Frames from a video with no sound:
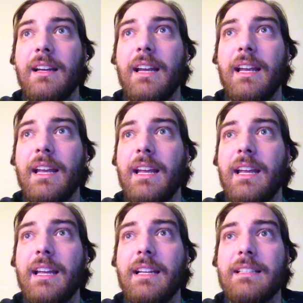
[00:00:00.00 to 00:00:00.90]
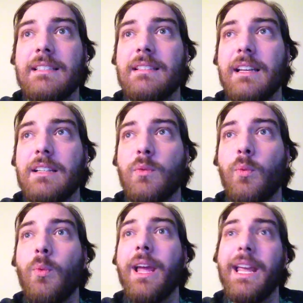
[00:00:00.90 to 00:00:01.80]
it's
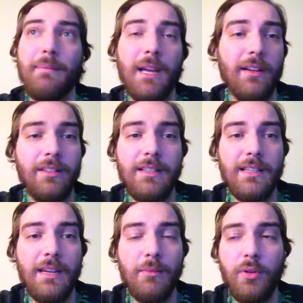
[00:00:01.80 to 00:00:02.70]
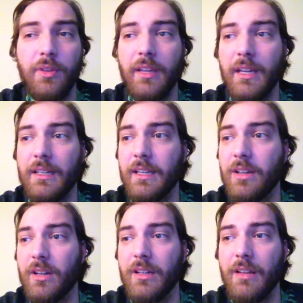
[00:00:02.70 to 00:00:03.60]
way better than Same Old Thing, like
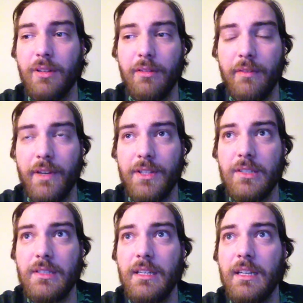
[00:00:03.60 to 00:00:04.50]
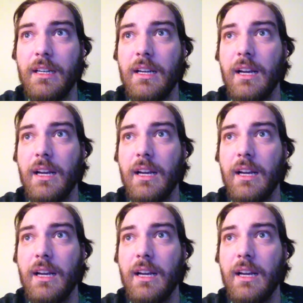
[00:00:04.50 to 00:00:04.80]
on a level of efficiency,